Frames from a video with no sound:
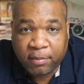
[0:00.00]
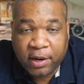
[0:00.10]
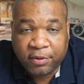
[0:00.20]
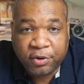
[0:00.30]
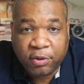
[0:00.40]
I
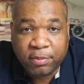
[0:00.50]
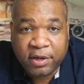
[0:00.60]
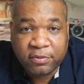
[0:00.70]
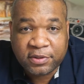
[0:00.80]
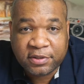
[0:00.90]
don't know, but
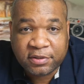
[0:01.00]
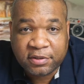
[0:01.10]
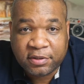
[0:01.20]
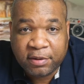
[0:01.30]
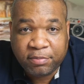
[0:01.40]

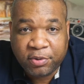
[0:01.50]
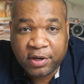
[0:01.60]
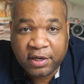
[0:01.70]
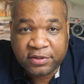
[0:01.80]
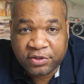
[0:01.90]
they put
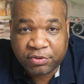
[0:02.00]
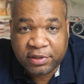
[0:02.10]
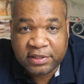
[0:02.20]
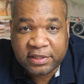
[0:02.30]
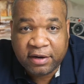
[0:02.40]
it as a
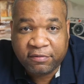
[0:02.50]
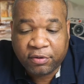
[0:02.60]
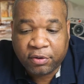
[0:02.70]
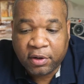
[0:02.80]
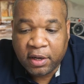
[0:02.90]

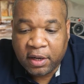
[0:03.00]
screensaver.